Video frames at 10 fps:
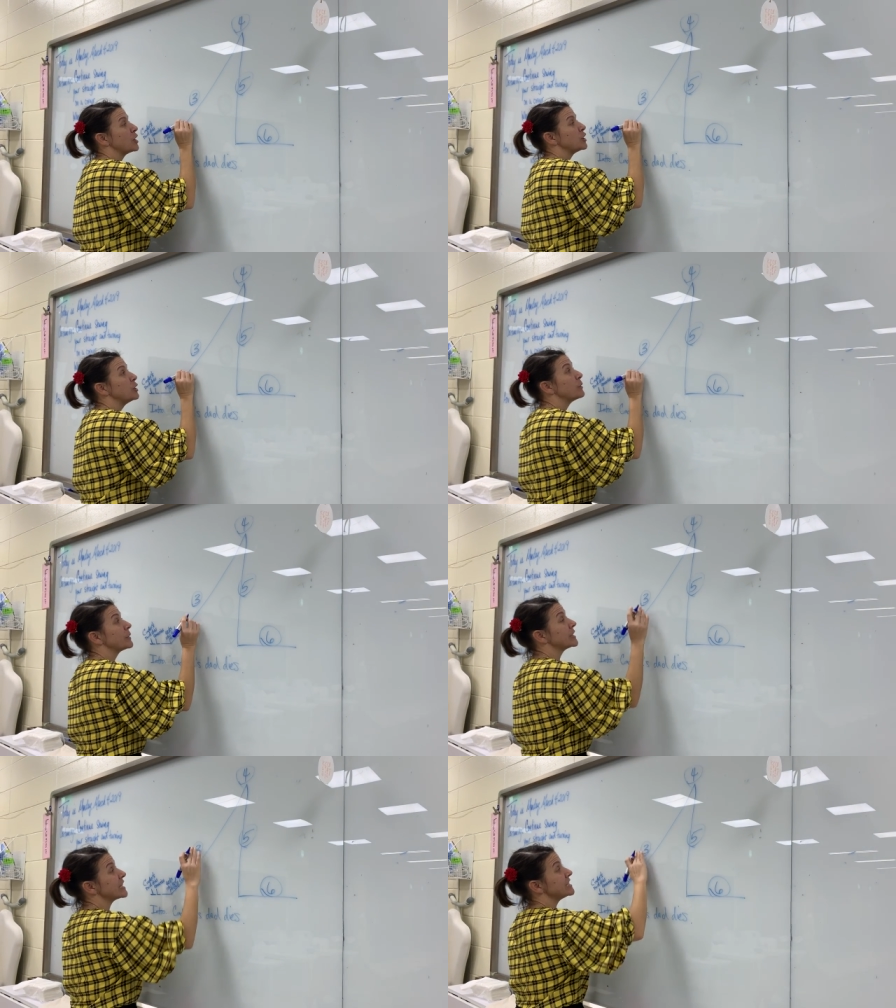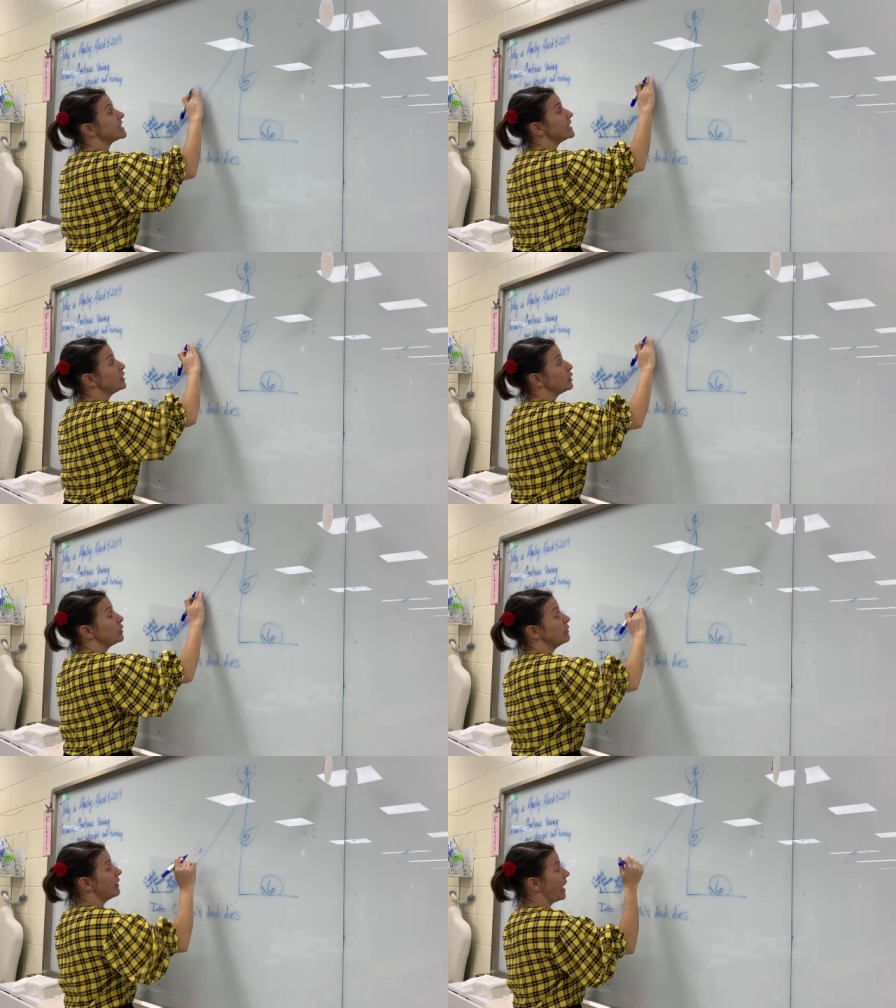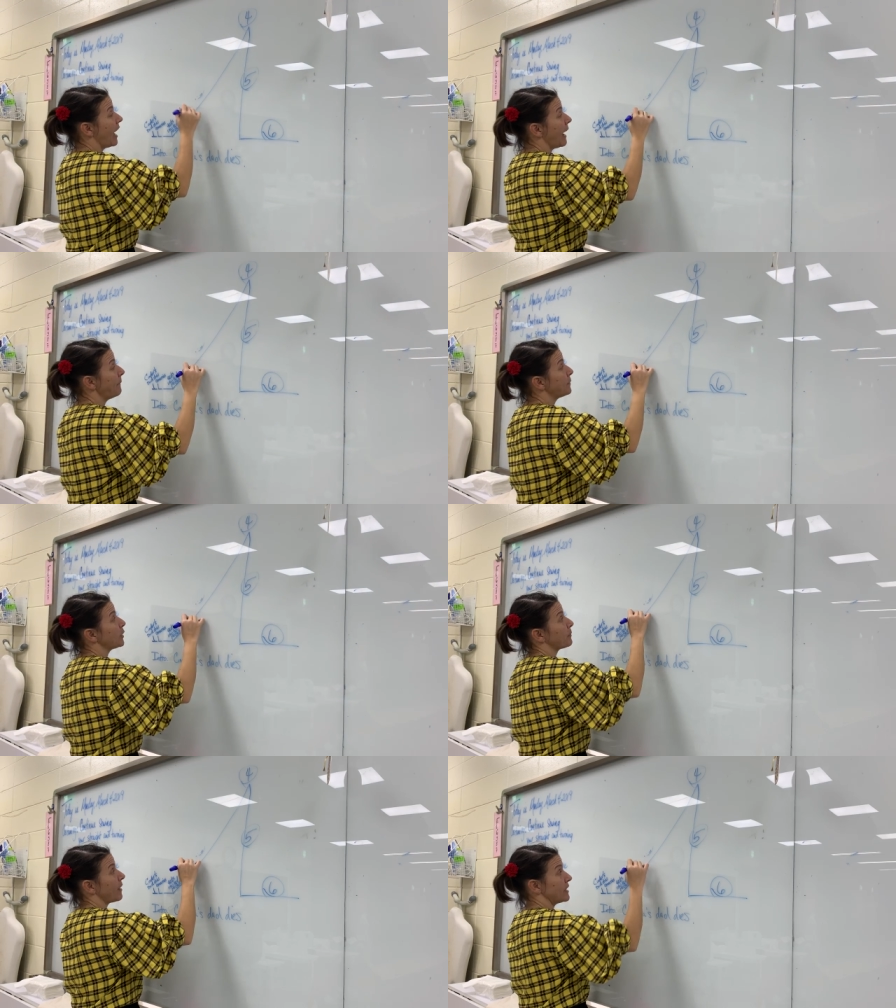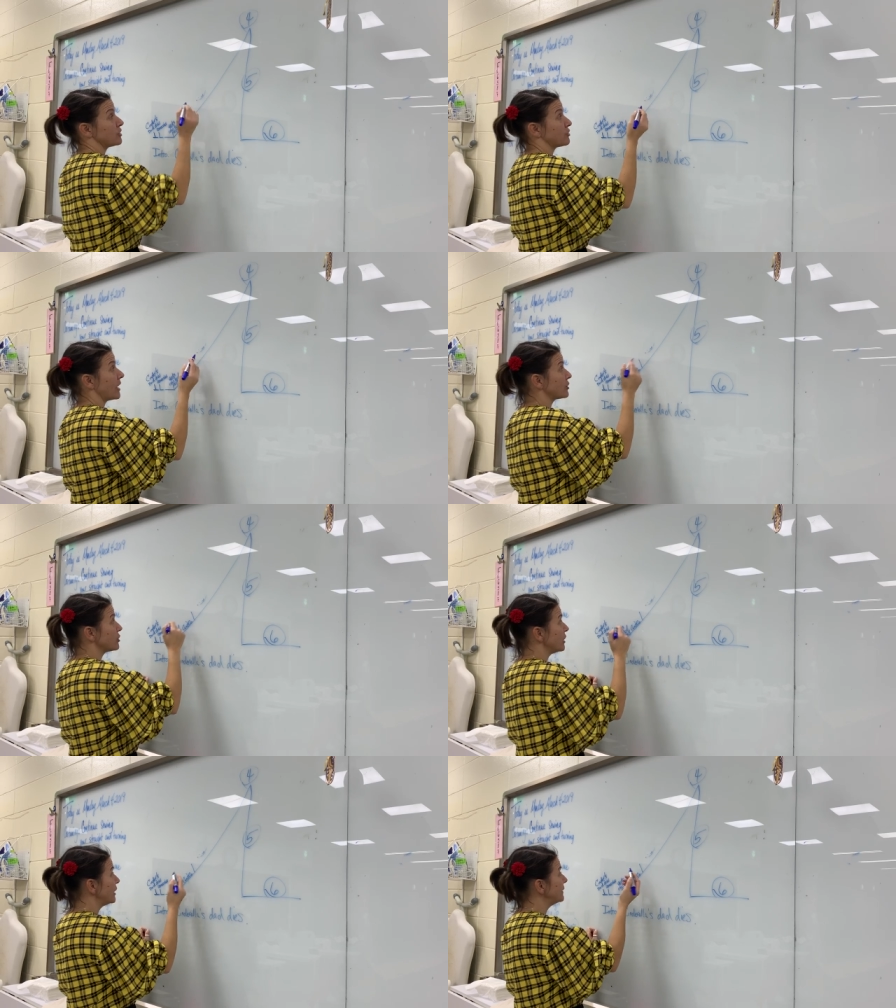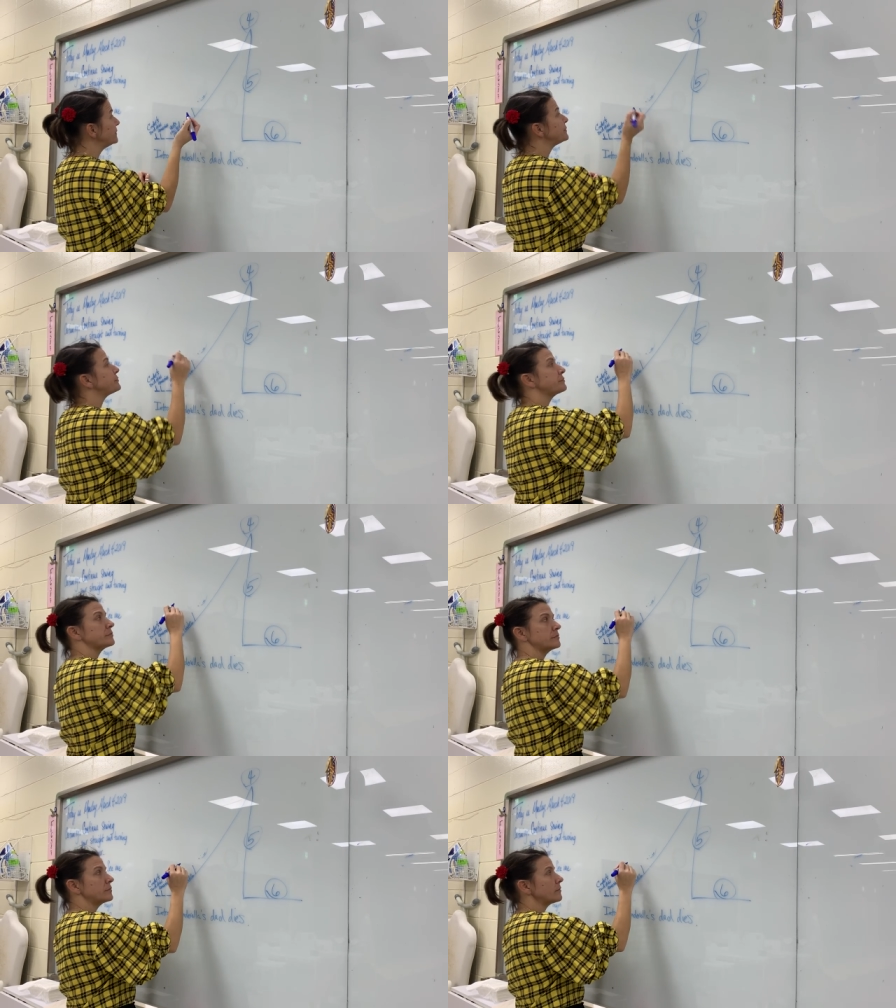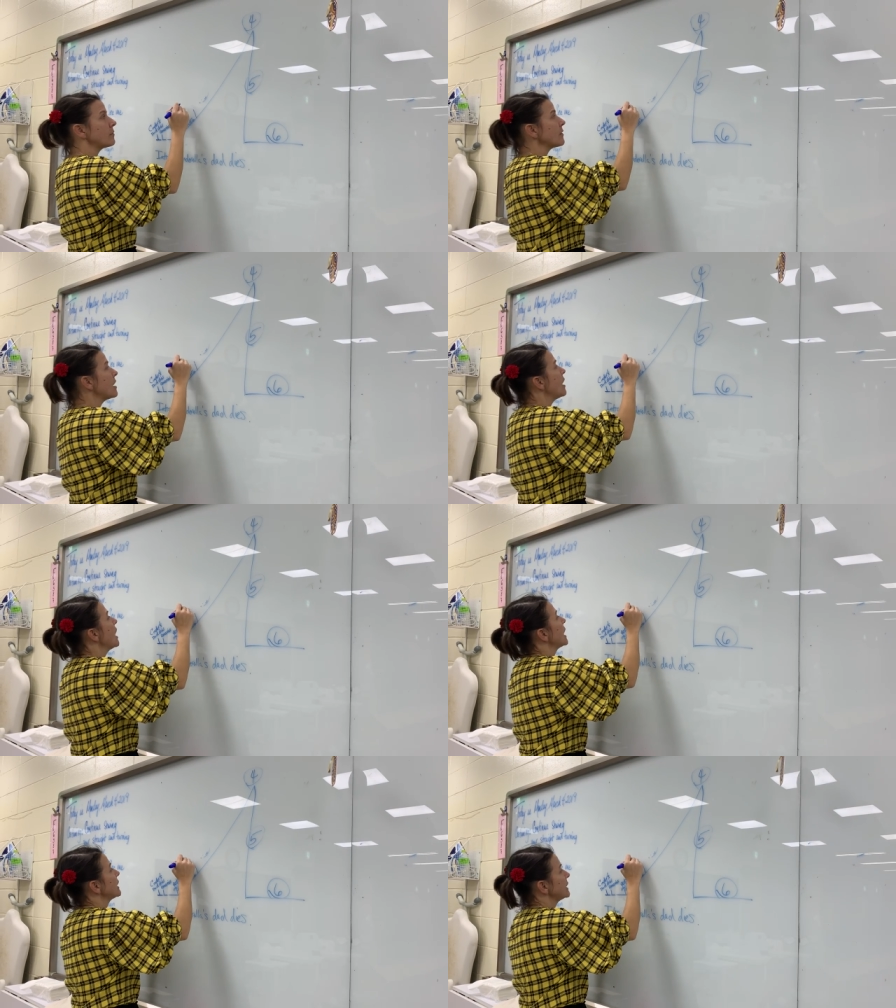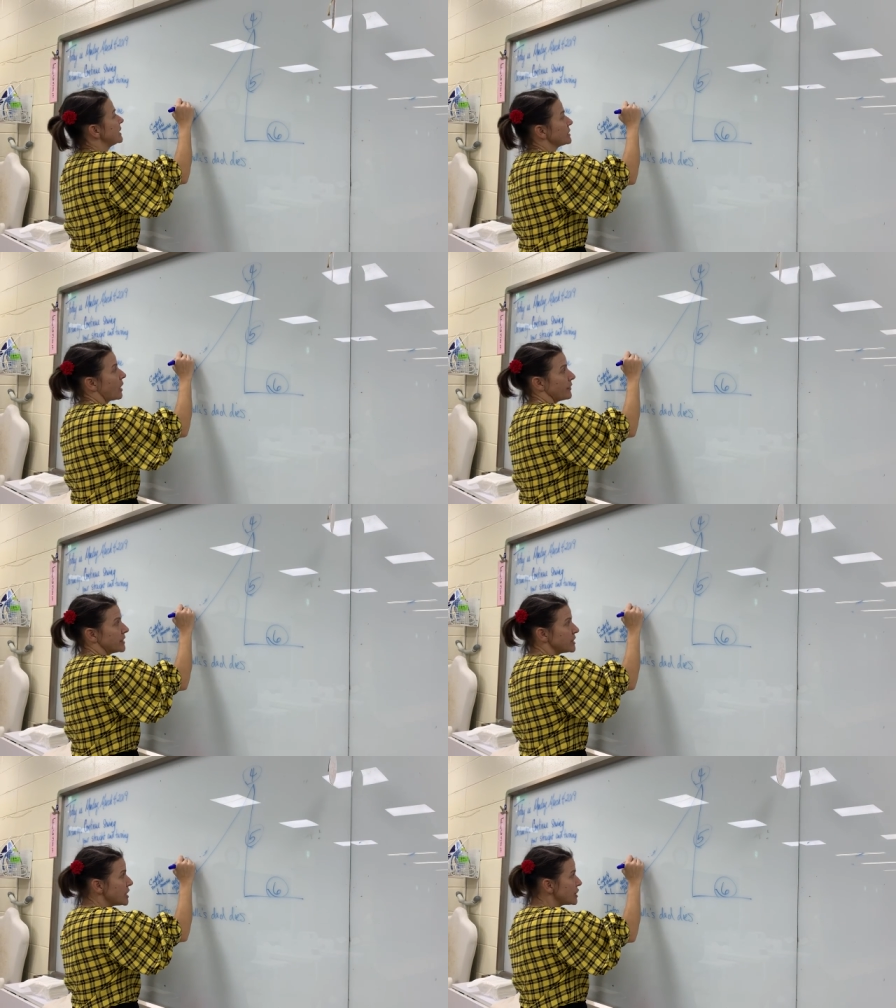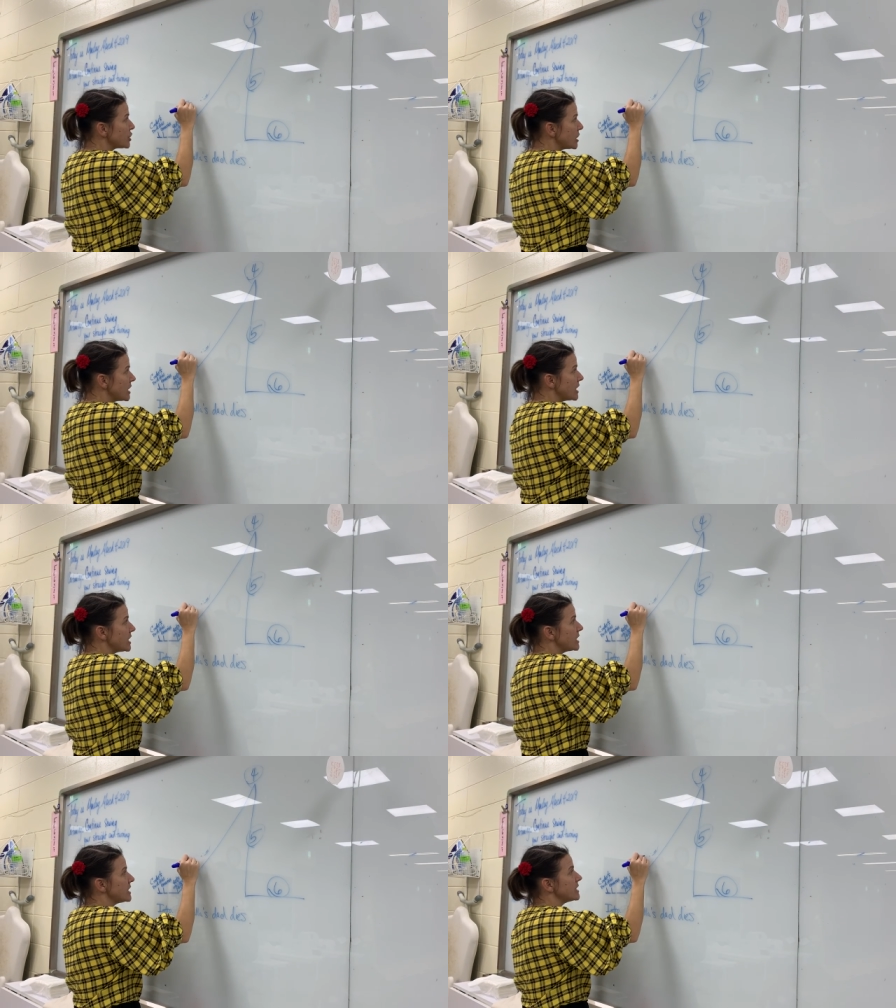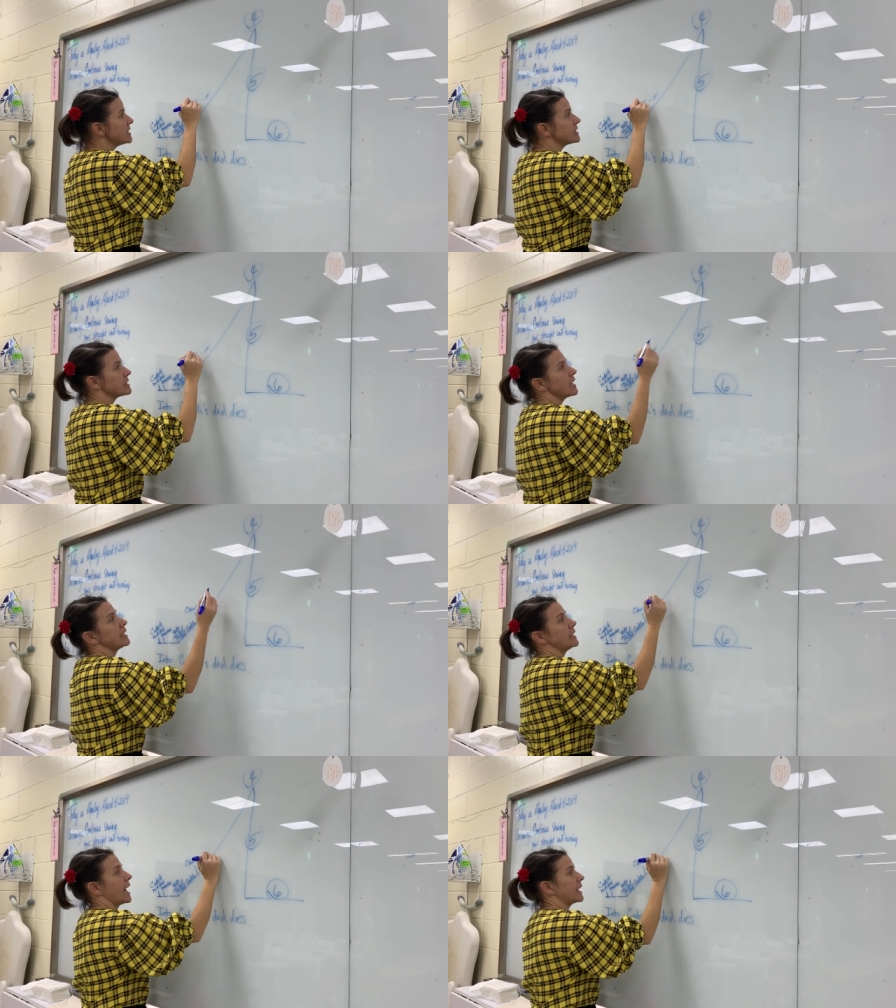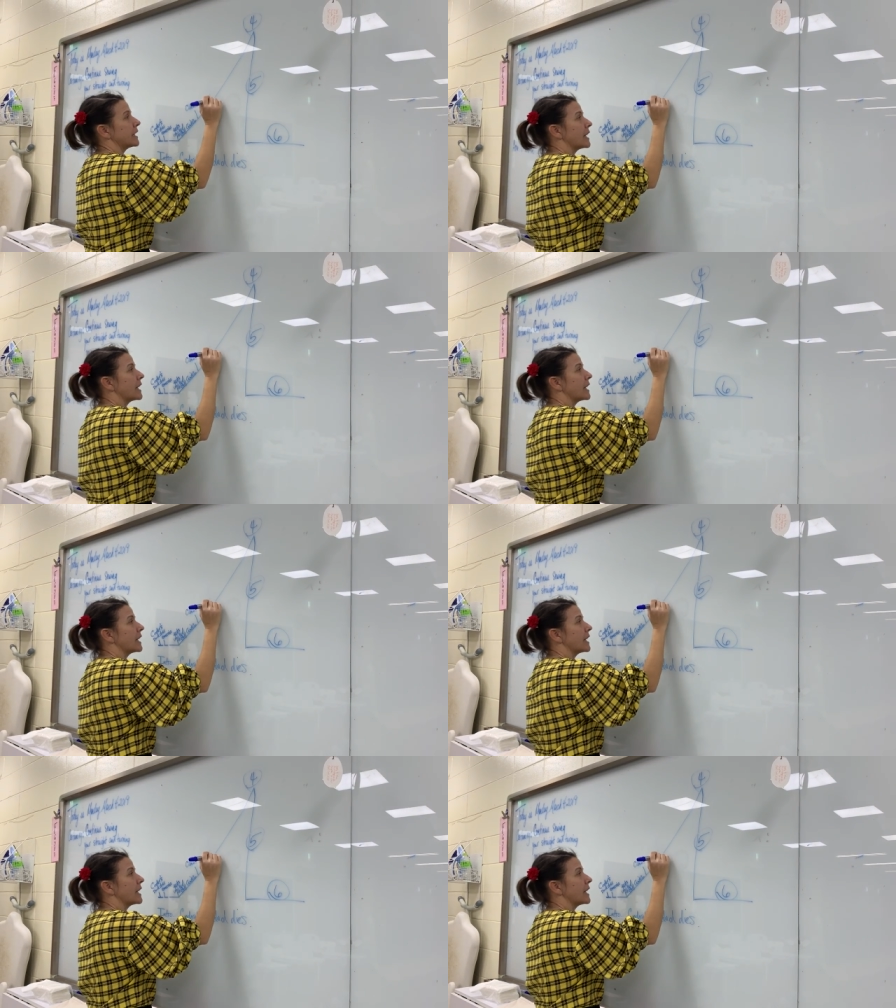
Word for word: You would continue up your plot structure cleans all the dishes, yada,